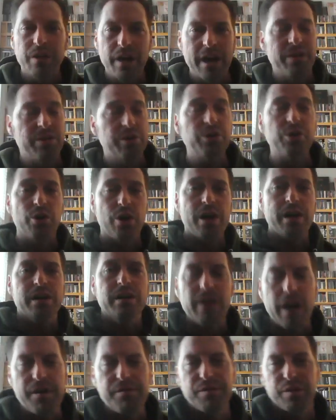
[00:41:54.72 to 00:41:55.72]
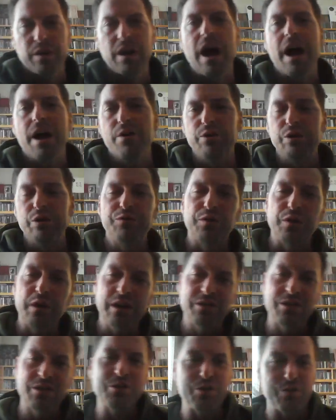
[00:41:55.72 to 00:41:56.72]
Yeah, they're great. I forget. I always
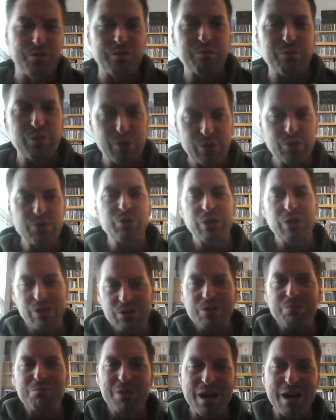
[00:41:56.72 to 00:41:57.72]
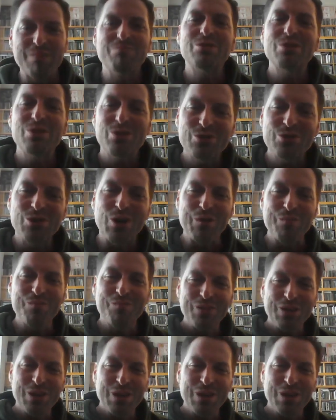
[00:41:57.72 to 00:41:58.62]
forget that they're from Switzerland sometimes. So,